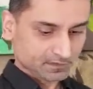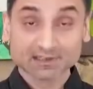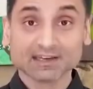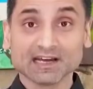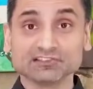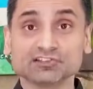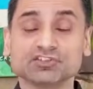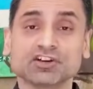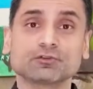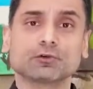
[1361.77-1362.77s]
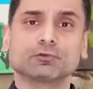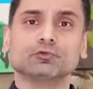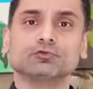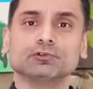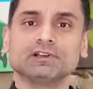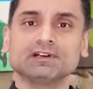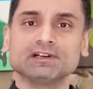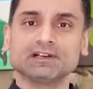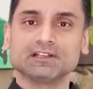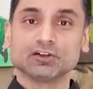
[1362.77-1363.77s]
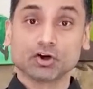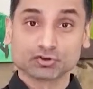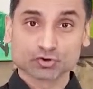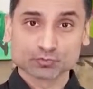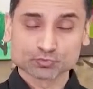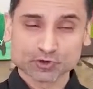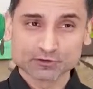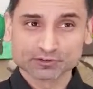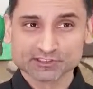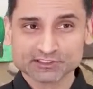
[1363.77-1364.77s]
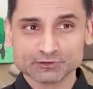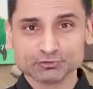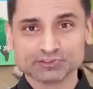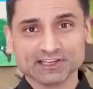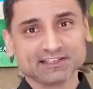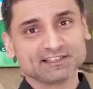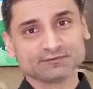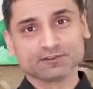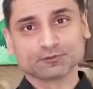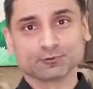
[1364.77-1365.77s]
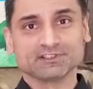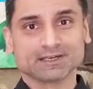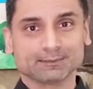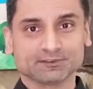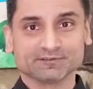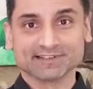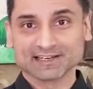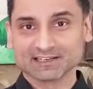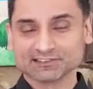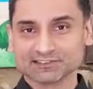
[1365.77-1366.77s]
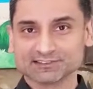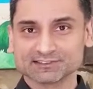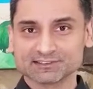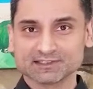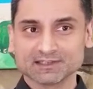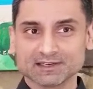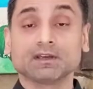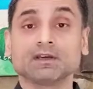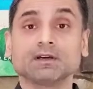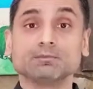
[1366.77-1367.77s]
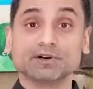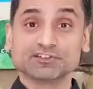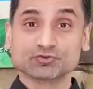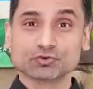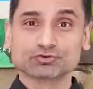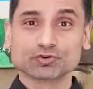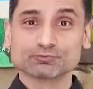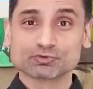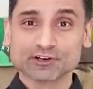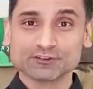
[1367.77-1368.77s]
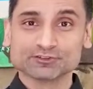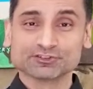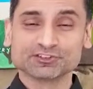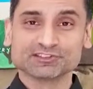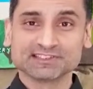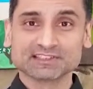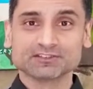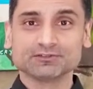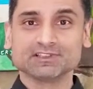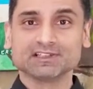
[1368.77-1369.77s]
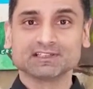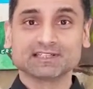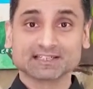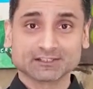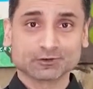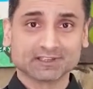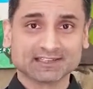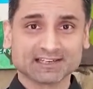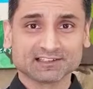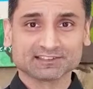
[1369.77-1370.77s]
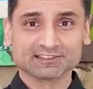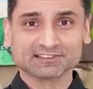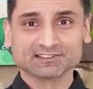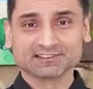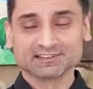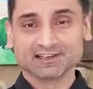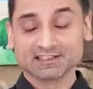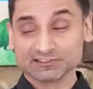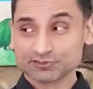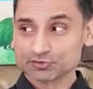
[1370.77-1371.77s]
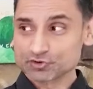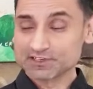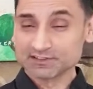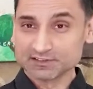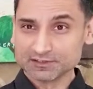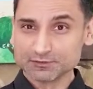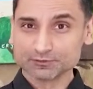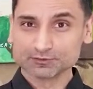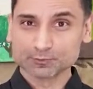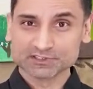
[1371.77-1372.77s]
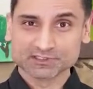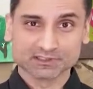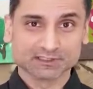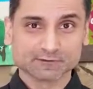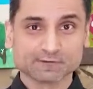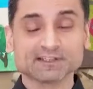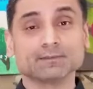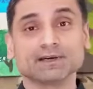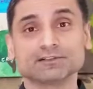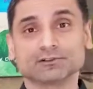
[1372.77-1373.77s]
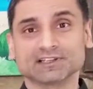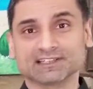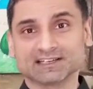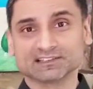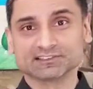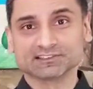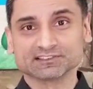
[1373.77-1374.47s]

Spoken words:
As a general rule, long-term traders can use any of the three types of analysis, but short-term traders should stick to the technical analysis, unless they're trading the news, which is fundamental analysis.